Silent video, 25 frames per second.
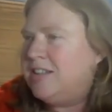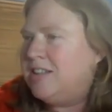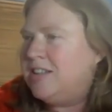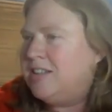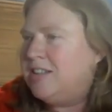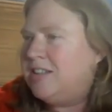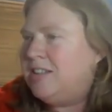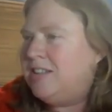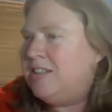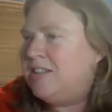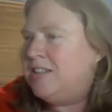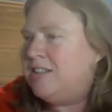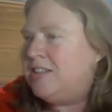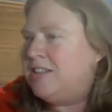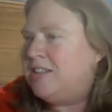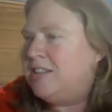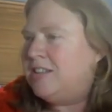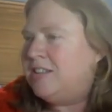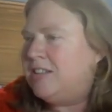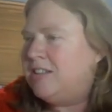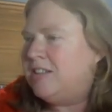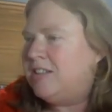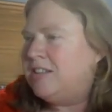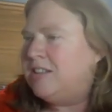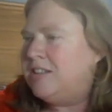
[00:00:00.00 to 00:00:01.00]

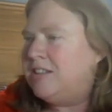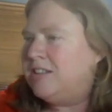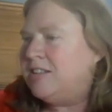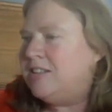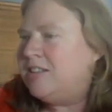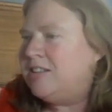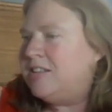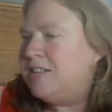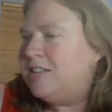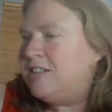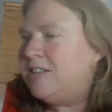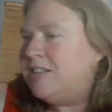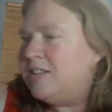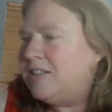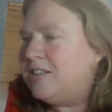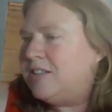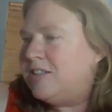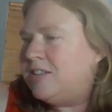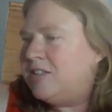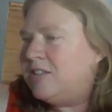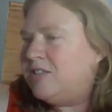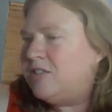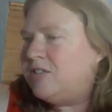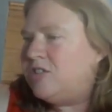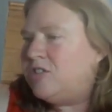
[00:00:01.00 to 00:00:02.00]

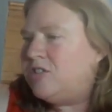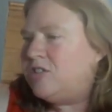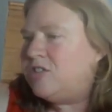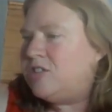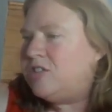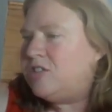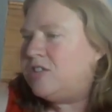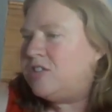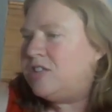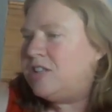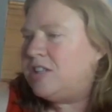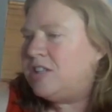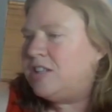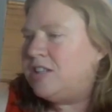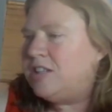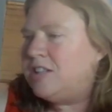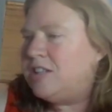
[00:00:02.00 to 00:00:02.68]
That's just